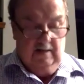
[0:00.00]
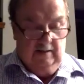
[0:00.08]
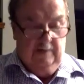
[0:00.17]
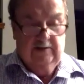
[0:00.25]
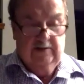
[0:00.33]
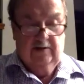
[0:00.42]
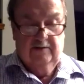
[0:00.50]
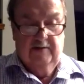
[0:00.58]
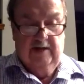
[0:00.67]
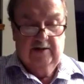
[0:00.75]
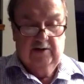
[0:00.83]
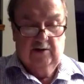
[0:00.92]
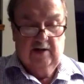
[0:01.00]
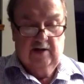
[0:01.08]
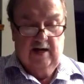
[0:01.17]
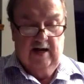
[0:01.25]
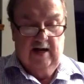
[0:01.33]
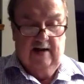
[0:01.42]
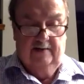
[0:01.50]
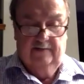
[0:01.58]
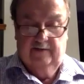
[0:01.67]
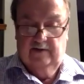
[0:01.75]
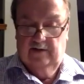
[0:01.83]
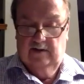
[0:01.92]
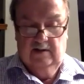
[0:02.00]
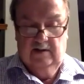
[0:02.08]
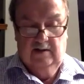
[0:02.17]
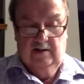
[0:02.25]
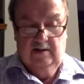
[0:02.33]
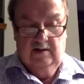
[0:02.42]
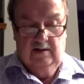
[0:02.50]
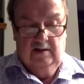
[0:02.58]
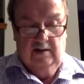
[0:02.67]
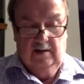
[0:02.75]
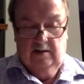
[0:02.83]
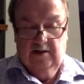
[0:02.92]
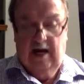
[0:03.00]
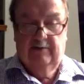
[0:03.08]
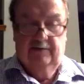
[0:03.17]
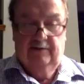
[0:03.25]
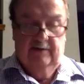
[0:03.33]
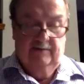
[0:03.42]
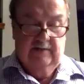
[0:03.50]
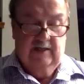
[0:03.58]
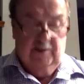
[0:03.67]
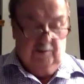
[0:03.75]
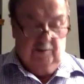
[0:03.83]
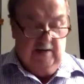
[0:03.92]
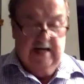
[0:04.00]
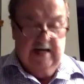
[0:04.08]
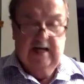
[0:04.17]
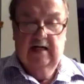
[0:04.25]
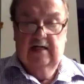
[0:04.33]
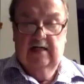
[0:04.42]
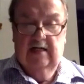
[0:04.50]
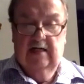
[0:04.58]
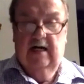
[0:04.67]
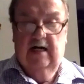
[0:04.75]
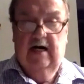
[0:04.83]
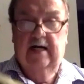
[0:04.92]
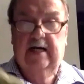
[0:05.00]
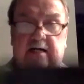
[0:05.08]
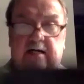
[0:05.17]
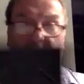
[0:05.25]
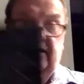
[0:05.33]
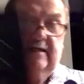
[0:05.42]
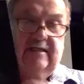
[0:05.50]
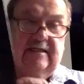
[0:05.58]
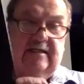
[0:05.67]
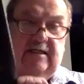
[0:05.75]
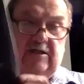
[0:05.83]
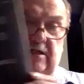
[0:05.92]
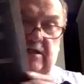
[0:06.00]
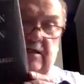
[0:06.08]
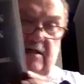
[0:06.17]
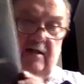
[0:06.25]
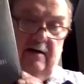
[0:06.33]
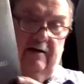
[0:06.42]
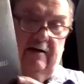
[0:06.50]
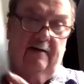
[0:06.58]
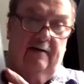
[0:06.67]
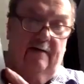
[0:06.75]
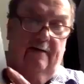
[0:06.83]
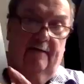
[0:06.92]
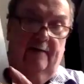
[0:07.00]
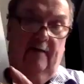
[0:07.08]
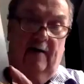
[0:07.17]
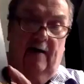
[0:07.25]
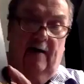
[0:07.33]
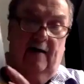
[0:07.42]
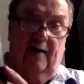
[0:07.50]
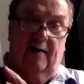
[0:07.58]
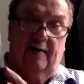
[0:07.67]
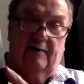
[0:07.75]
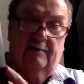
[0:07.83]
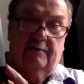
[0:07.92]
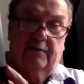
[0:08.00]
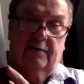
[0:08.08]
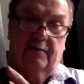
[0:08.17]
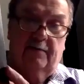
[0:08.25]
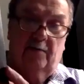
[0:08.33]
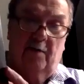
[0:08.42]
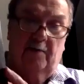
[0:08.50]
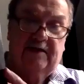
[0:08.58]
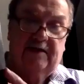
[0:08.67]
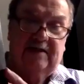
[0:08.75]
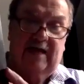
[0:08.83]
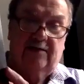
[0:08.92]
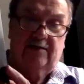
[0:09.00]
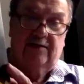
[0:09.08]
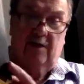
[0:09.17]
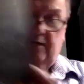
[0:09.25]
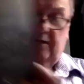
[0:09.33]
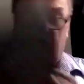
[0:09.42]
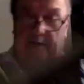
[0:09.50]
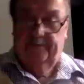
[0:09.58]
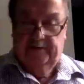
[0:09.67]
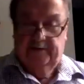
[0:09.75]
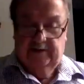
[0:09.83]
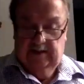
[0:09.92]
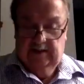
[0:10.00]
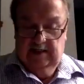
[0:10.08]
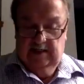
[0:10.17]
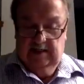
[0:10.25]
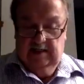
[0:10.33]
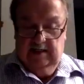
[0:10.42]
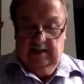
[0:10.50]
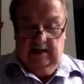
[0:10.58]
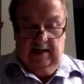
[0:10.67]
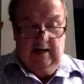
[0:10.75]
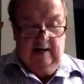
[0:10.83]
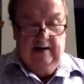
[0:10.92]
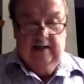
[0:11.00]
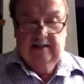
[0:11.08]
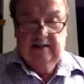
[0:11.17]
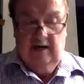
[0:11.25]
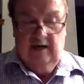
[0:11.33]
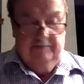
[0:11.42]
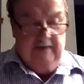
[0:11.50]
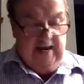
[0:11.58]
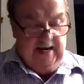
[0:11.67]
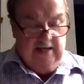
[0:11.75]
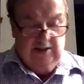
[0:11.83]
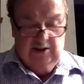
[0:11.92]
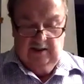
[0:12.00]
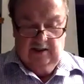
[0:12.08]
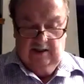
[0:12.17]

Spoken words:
Let me just make sure I have chapter 53. In this edition, one with the tents on the cover, it's on page